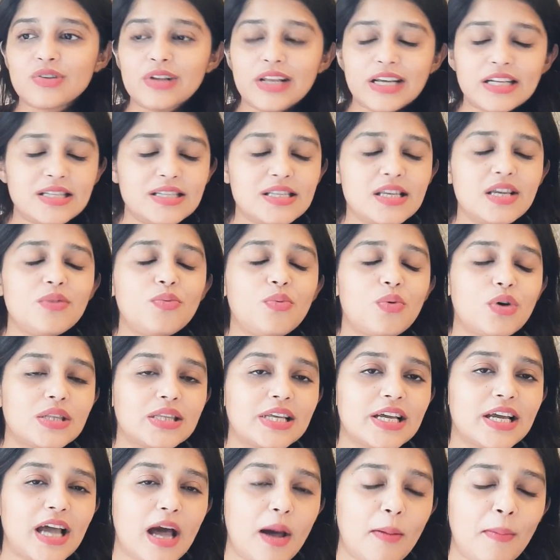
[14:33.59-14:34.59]
So let's see what
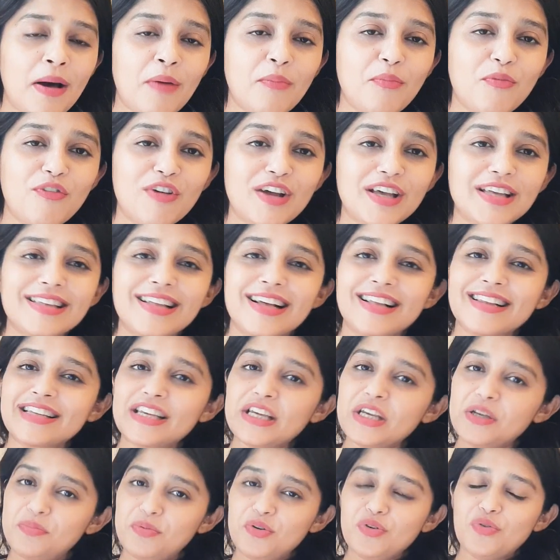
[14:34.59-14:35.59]
they come up with. I'll
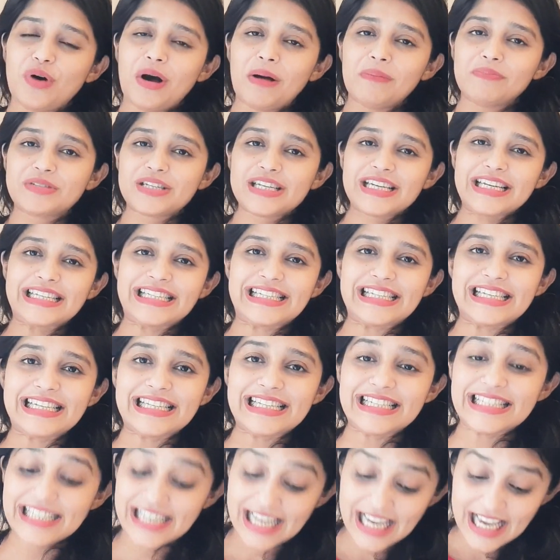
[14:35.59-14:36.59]
keep you
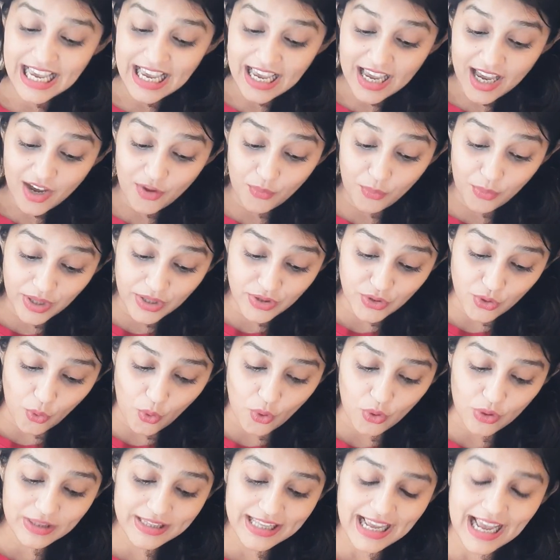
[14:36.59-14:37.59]
updated with
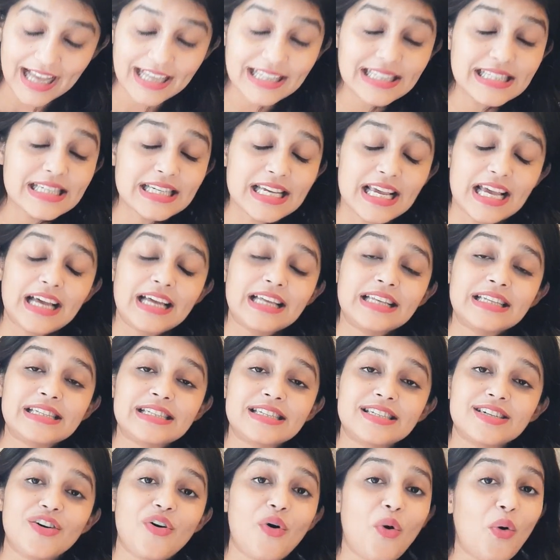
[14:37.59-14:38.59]
all that,
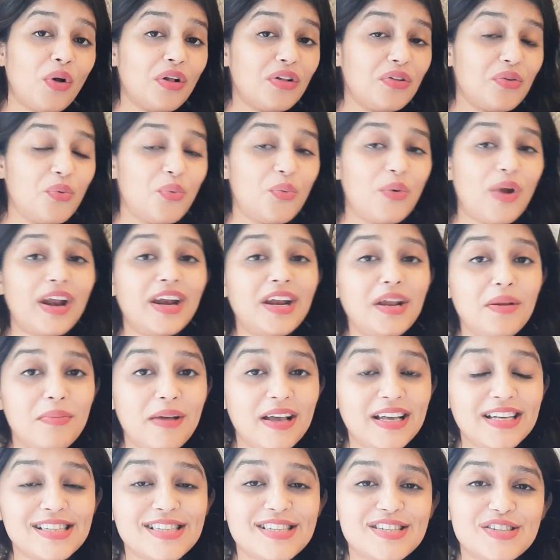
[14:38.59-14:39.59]
and all the very
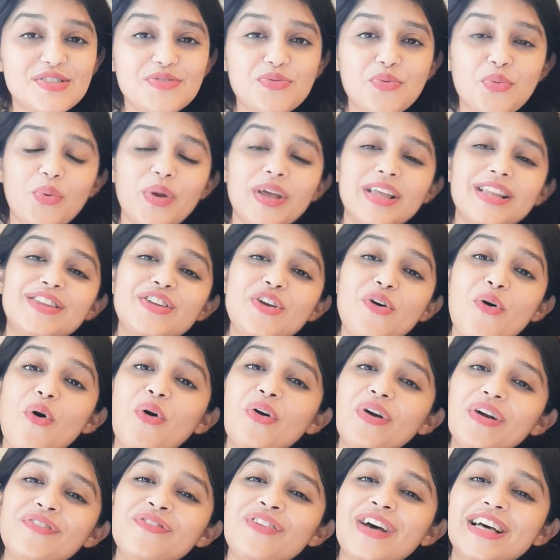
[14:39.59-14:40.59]
best with
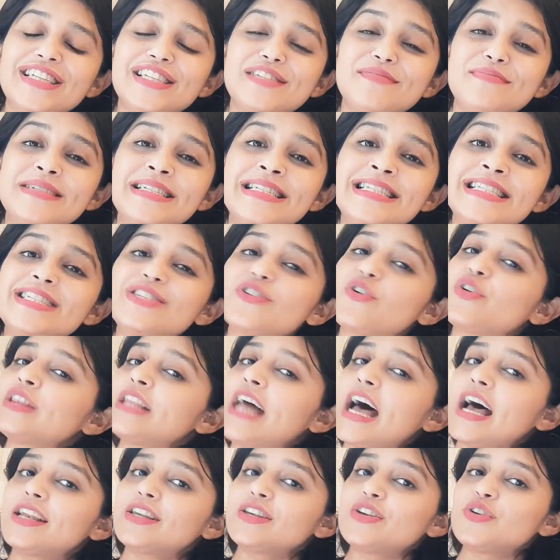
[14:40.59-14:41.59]
your investments. On
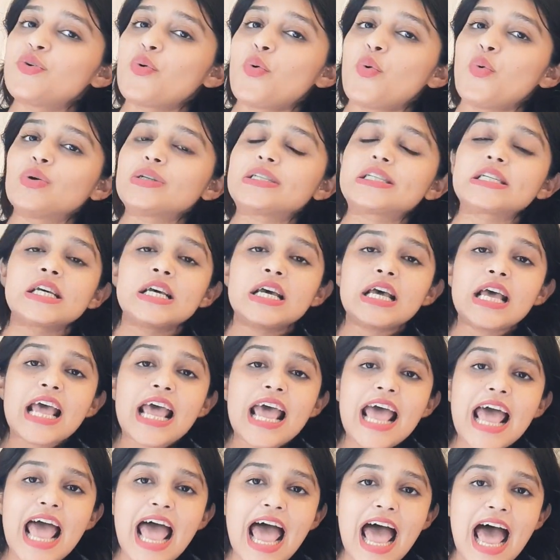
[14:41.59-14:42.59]
that note,
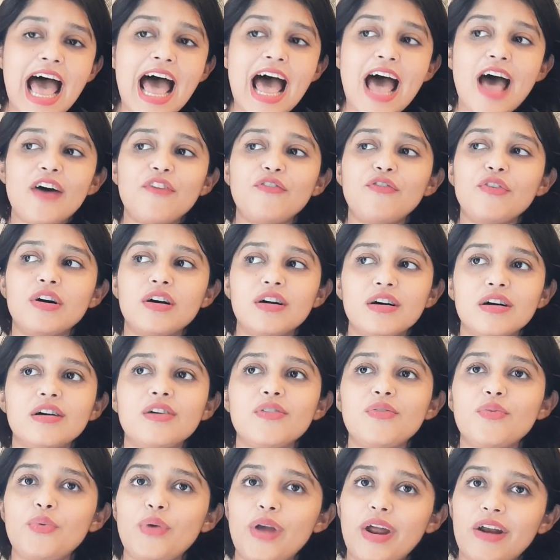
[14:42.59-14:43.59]
have
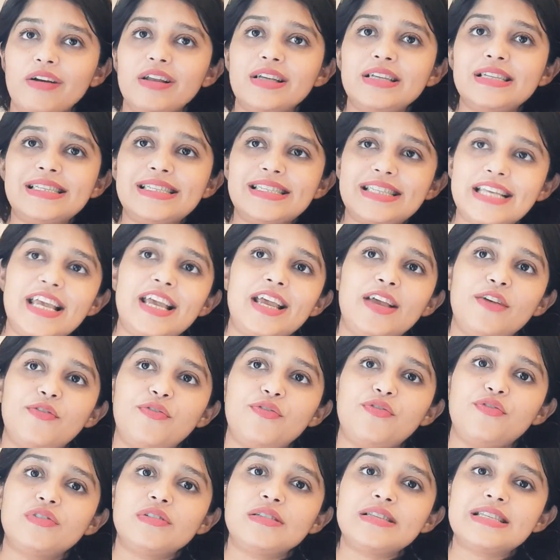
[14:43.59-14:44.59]
a very
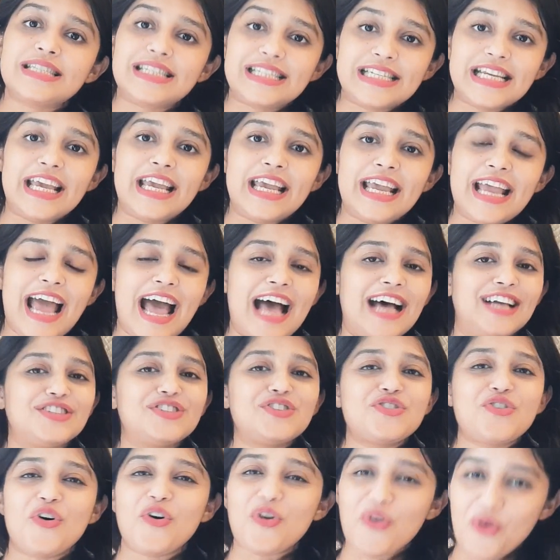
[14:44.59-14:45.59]
safe stay
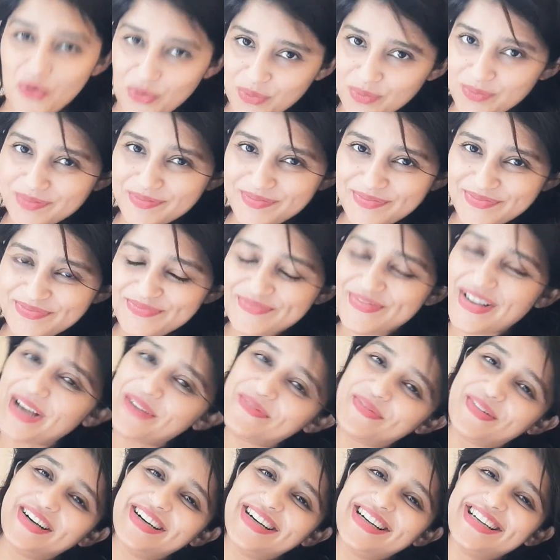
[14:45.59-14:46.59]
at your home.
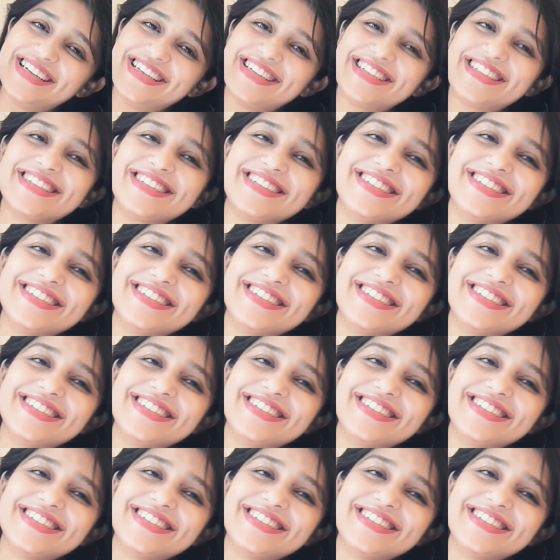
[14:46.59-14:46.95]
Bye bye.